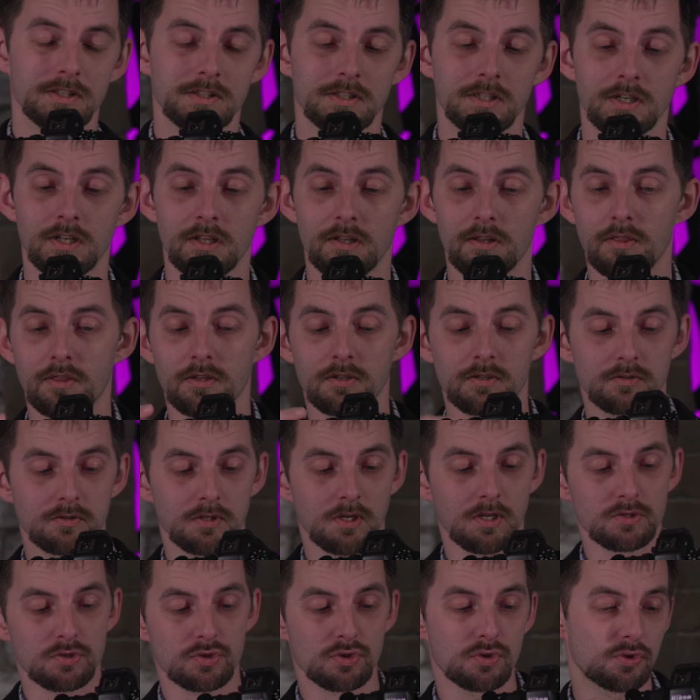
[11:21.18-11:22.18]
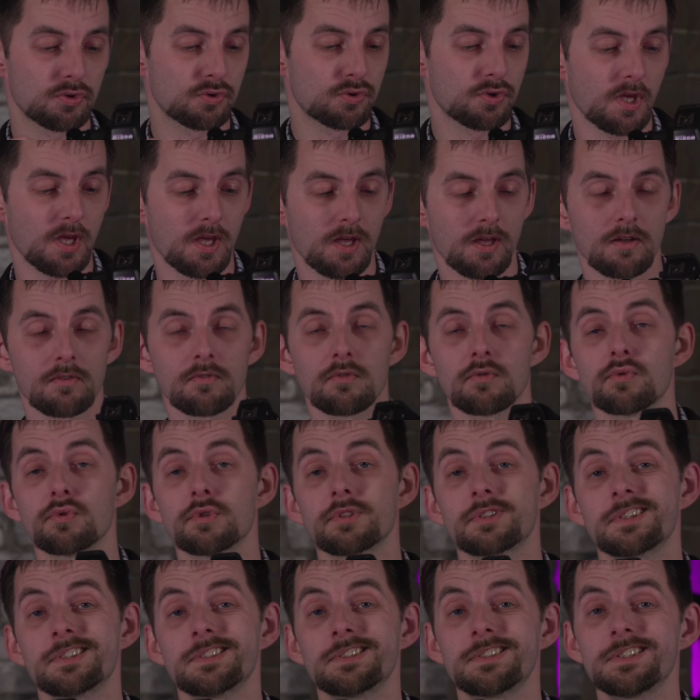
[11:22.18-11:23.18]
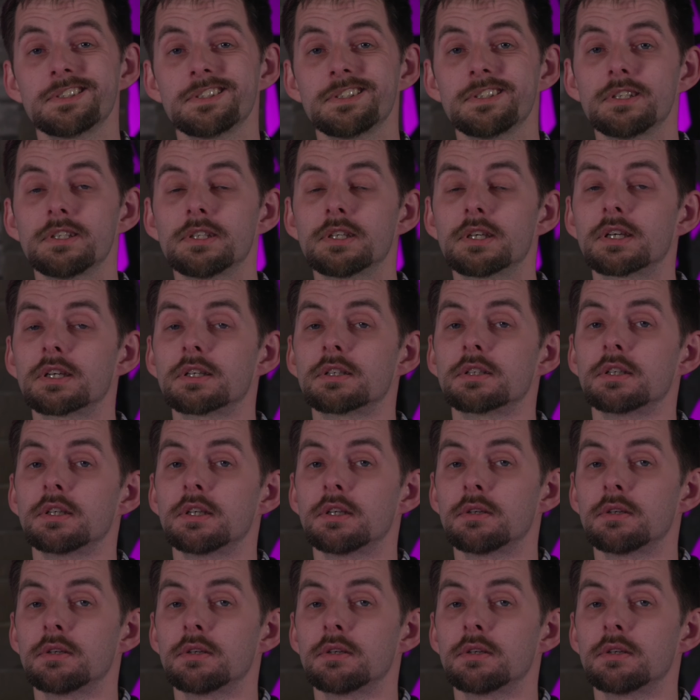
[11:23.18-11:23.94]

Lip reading: Another thing that's good to have with the